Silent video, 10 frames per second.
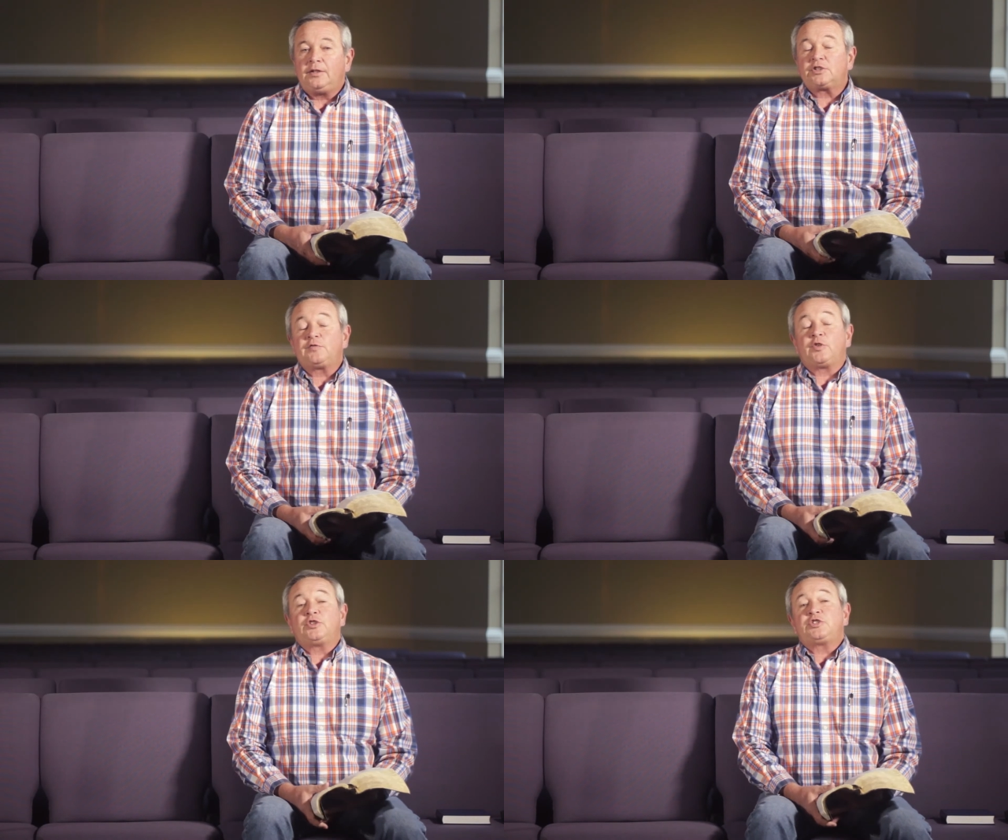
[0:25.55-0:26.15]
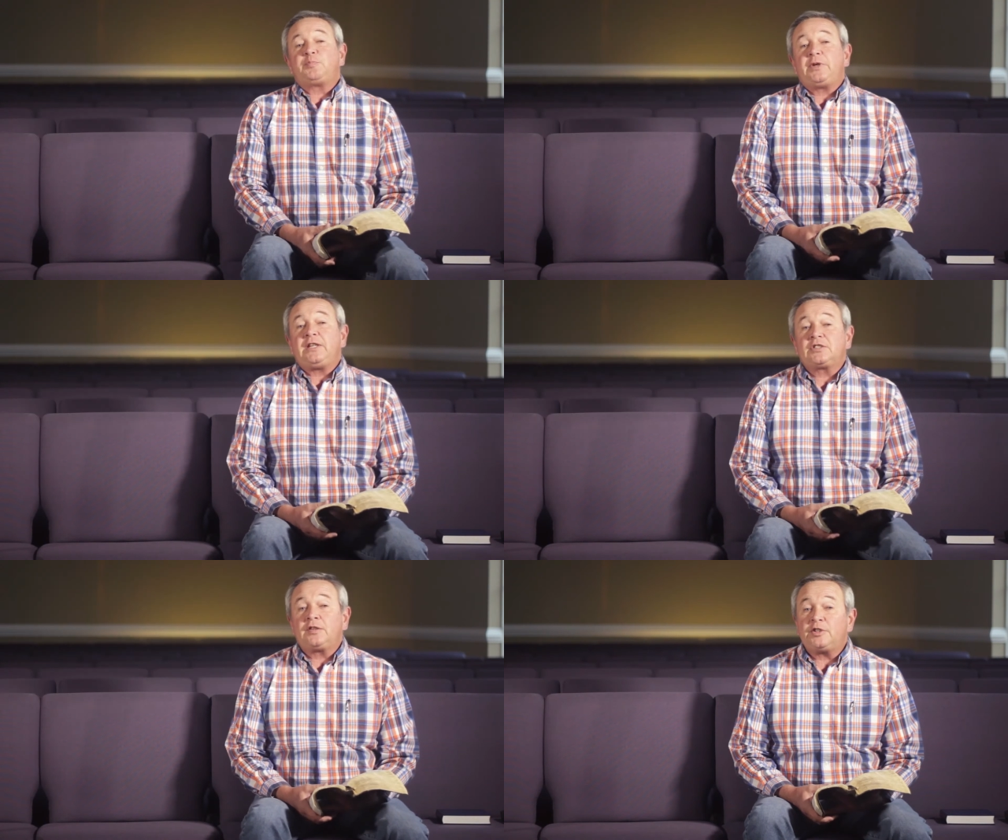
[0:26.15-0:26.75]
This verse
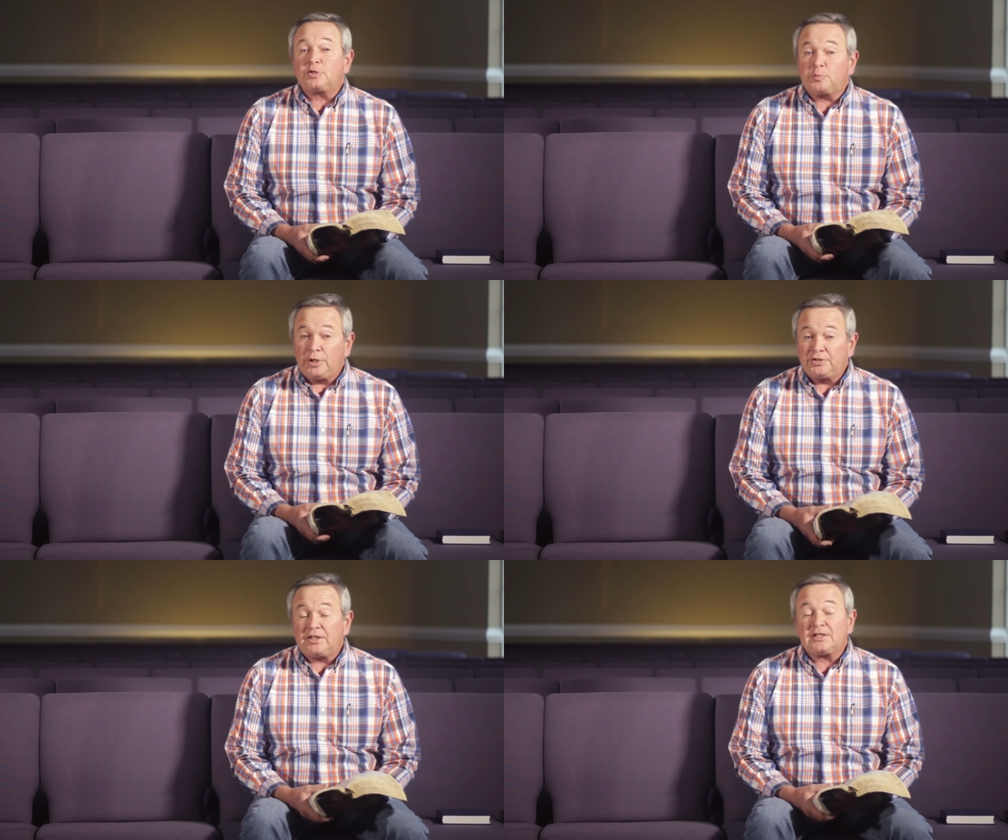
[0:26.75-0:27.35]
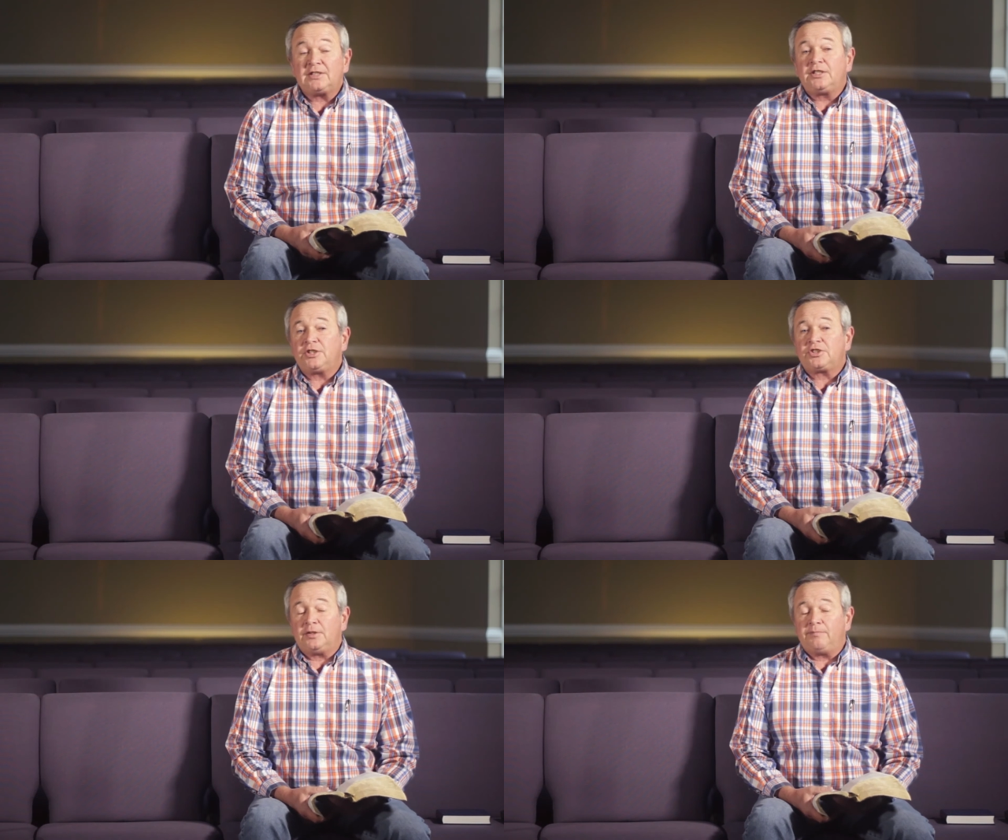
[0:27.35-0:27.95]
speaks of his present
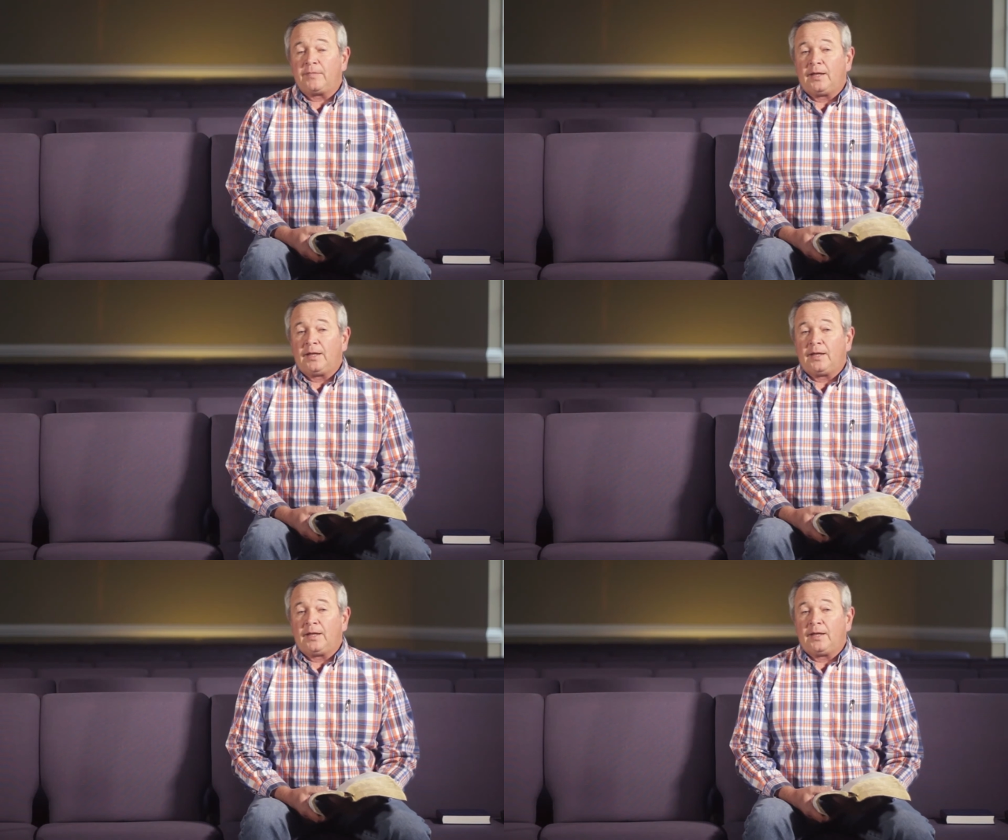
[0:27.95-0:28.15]
condition,